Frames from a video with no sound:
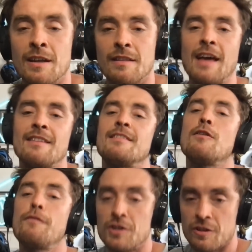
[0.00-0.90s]
that's
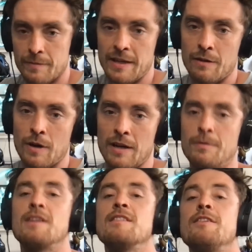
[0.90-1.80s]
selfish of me in a way,
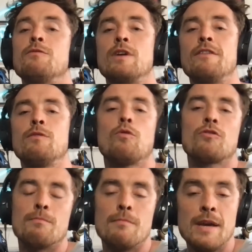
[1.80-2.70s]
because if it
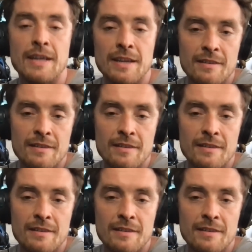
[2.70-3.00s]
wasn't me,